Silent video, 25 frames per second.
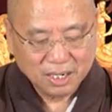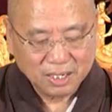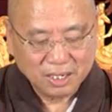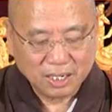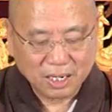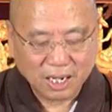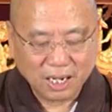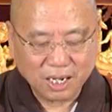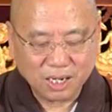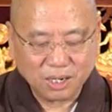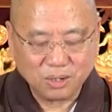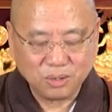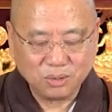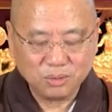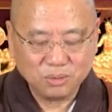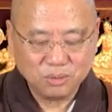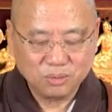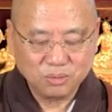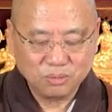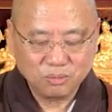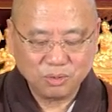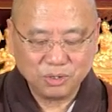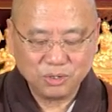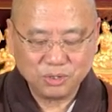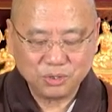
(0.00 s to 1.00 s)

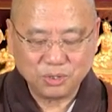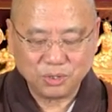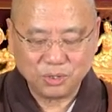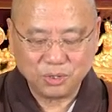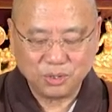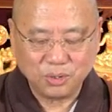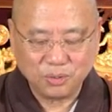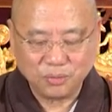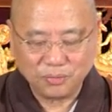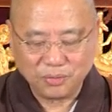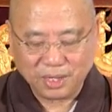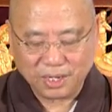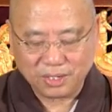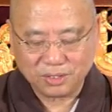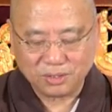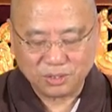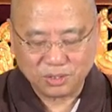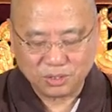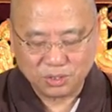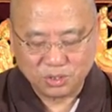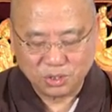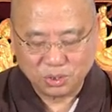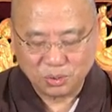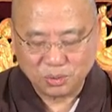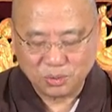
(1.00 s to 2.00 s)
Now, one should know that
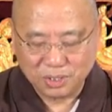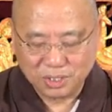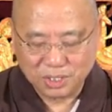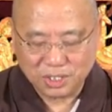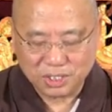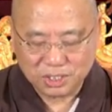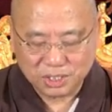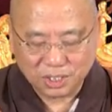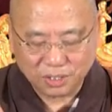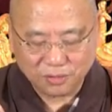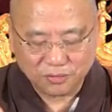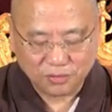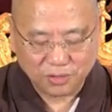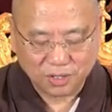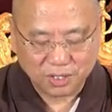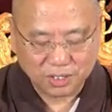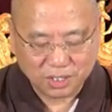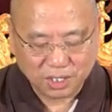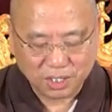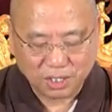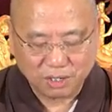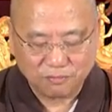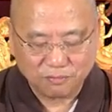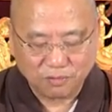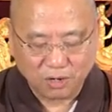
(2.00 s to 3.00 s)
the dualistic
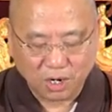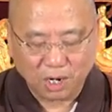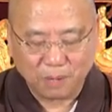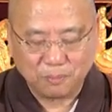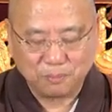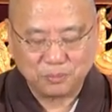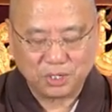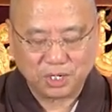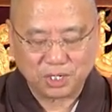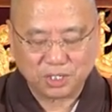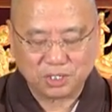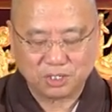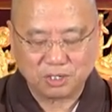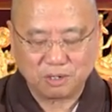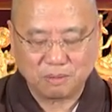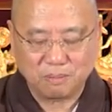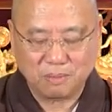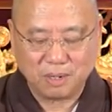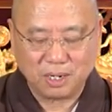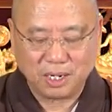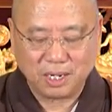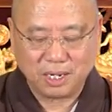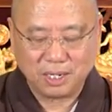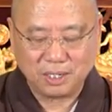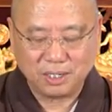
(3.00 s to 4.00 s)
thinking of objects in the
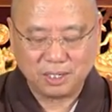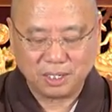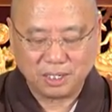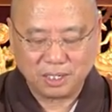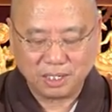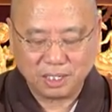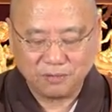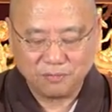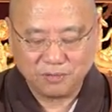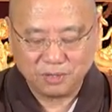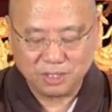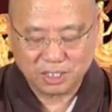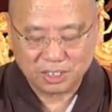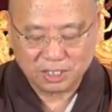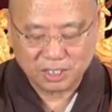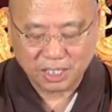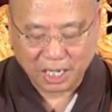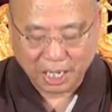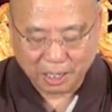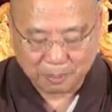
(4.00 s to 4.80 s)
mind and even its